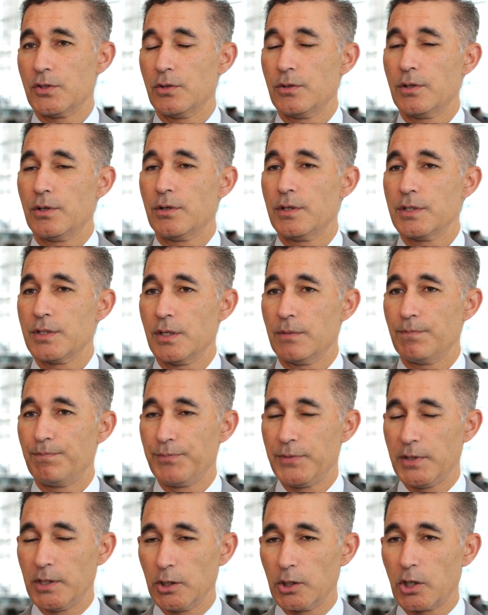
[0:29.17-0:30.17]
So there is a
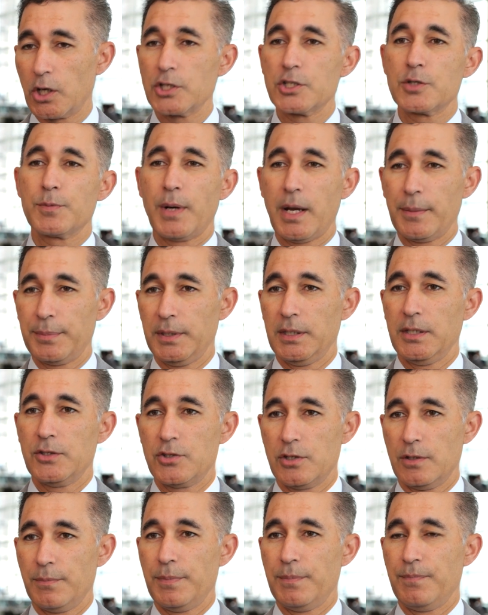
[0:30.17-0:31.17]
large
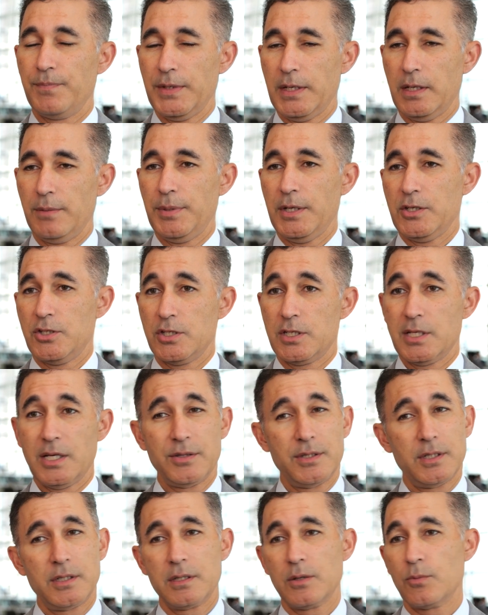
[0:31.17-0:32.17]
population of uh, patients
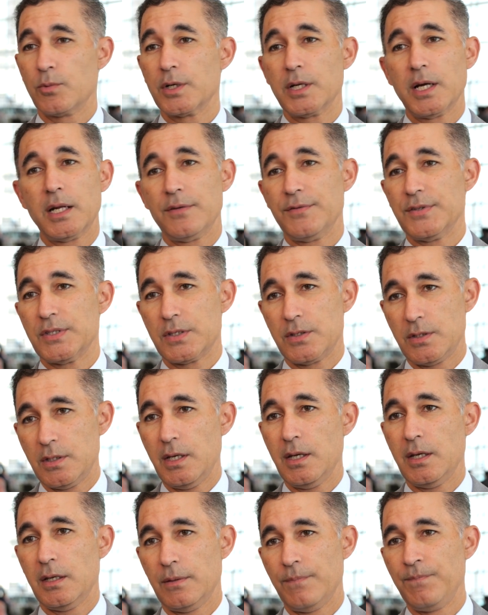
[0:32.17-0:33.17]
out there that we're not even
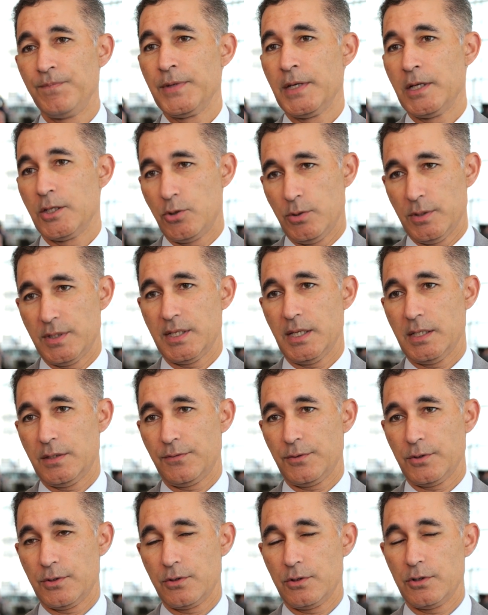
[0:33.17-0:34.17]
seeing to
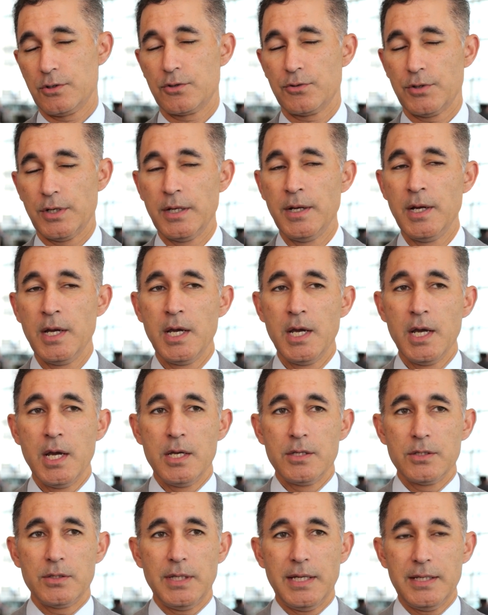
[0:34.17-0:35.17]
assess for surgery?
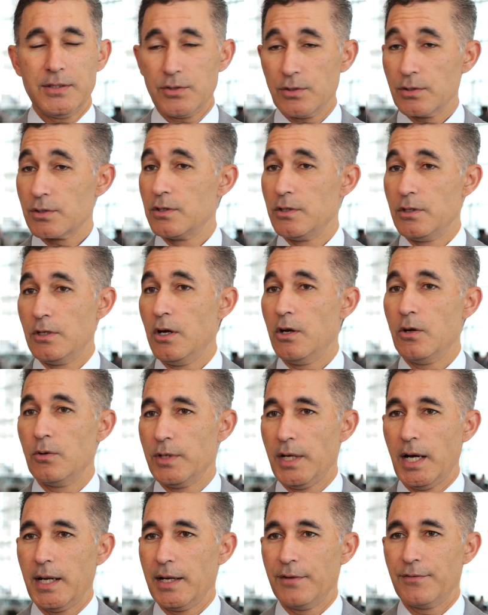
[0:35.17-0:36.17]
So the answer is
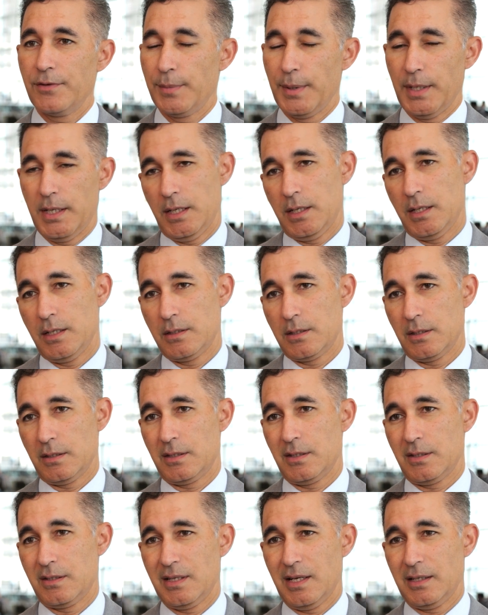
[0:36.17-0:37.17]
no, not everybody needs a
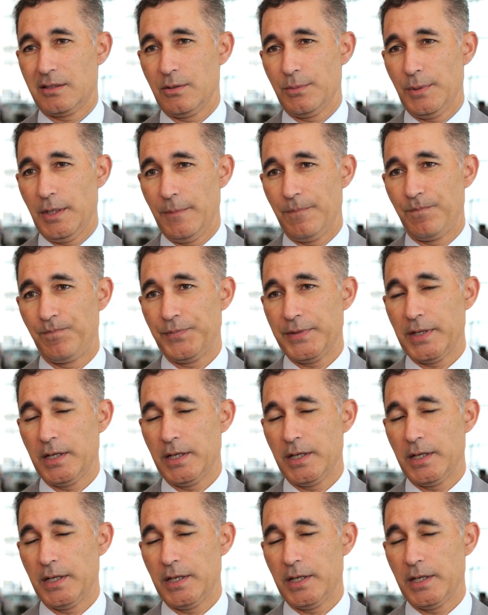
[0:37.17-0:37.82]
cystectomy.